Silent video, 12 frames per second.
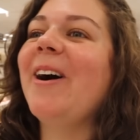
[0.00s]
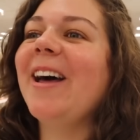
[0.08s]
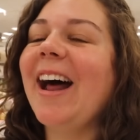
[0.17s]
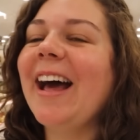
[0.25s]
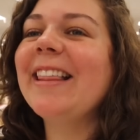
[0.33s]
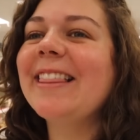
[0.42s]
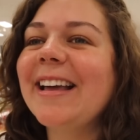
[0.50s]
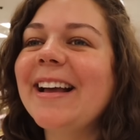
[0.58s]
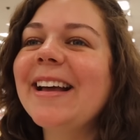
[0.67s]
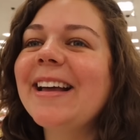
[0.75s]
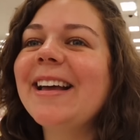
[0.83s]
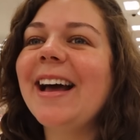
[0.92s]
but I
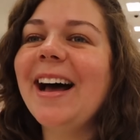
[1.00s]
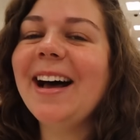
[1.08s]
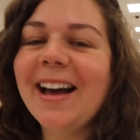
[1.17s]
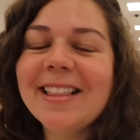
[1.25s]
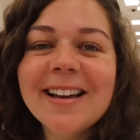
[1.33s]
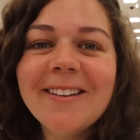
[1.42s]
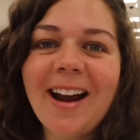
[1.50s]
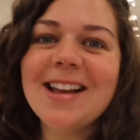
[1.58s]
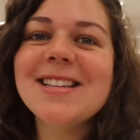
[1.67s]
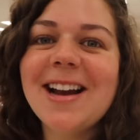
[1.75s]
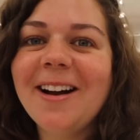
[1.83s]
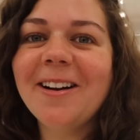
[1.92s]
think uh, I think
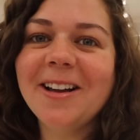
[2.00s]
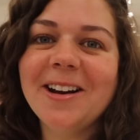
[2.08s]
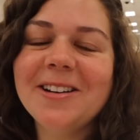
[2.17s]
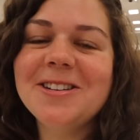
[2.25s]
Grace and I are gonna